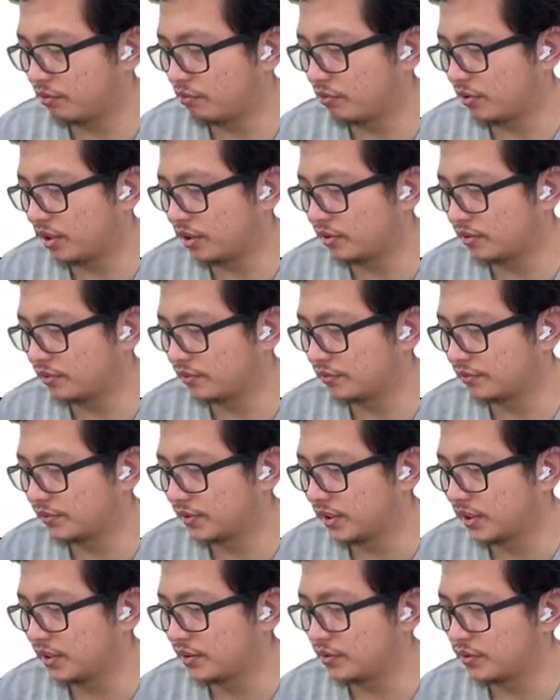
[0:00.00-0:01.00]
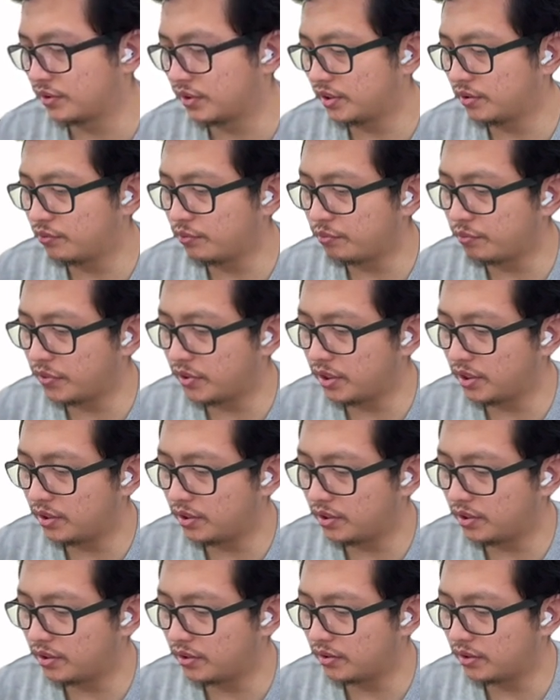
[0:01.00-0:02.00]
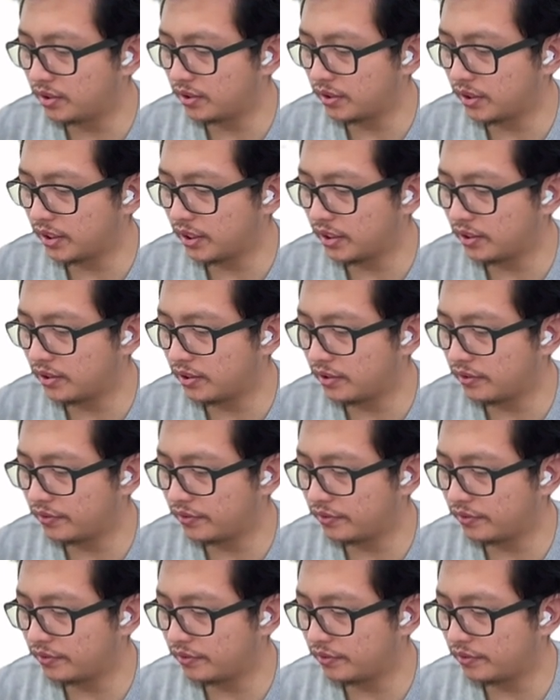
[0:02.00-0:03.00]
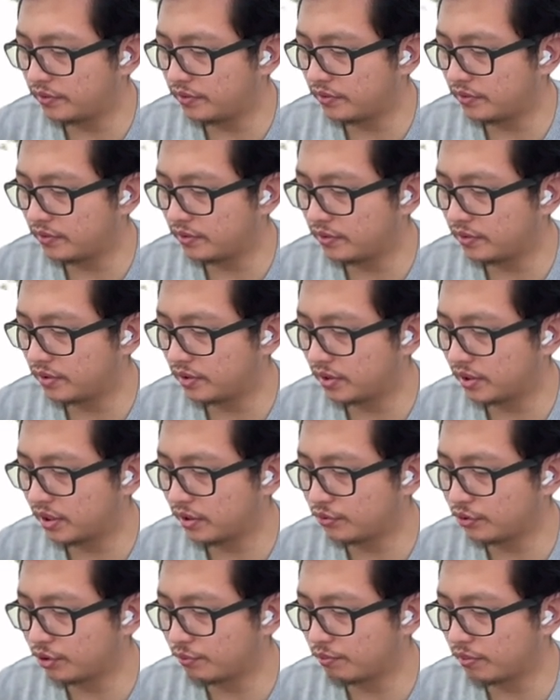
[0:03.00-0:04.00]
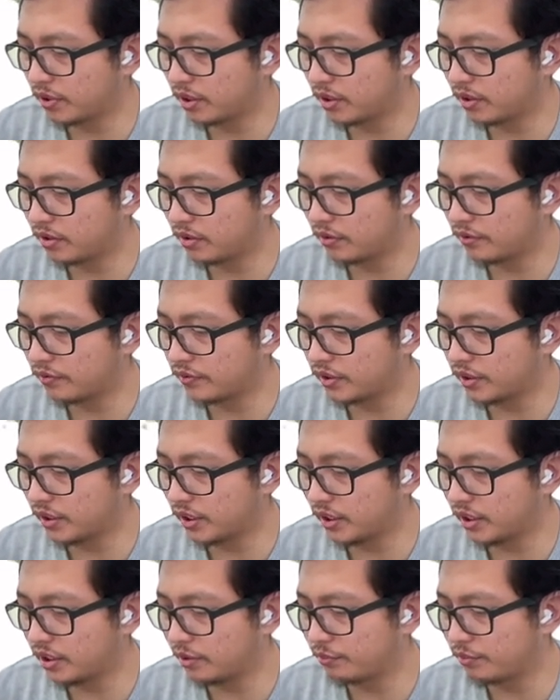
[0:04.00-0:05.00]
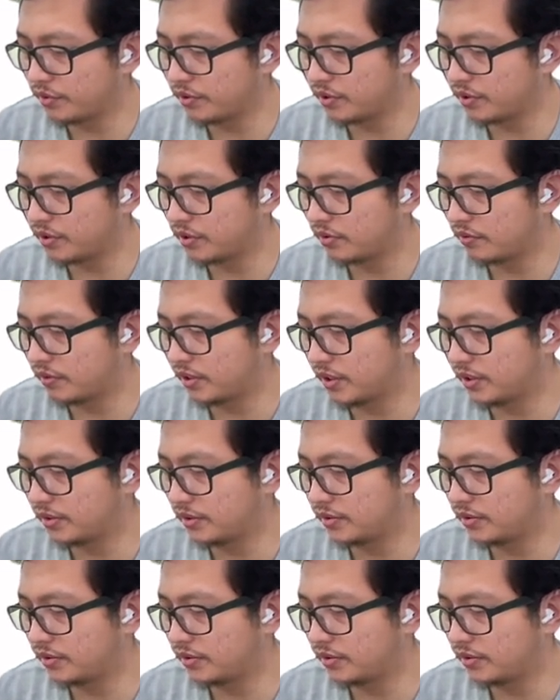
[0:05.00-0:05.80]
equal 1. So this will be the negative counterpart of the ellipse.